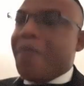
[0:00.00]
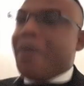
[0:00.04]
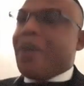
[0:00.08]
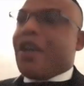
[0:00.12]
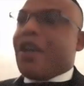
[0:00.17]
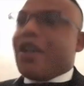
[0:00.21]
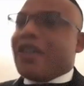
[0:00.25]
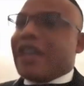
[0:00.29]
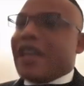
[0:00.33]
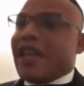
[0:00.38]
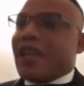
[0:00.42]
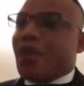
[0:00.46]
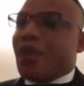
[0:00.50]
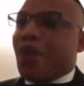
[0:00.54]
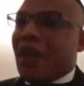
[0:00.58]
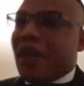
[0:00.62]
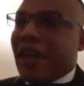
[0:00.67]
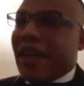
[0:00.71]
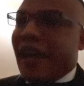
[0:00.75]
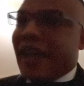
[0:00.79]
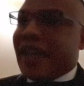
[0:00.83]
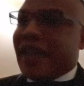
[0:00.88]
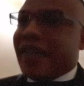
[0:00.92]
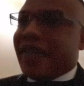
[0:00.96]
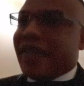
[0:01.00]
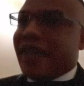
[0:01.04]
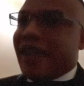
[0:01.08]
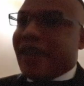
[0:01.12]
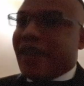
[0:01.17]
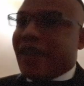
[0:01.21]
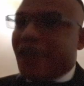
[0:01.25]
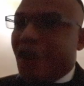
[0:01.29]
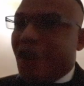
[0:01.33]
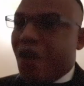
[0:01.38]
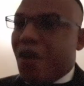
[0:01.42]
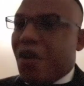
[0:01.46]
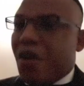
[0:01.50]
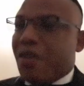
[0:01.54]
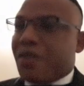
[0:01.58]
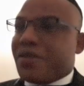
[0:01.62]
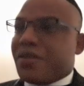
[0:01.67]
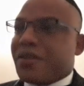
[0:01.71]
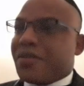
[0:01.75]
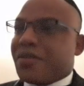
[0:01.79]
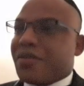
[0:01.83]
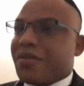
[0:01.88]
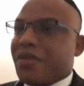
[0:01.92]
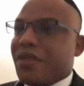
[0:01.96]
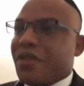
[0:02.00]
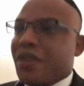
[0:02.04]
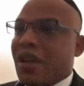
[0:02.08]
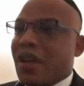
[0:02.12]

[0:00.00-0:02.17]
because that is what Nigeria does.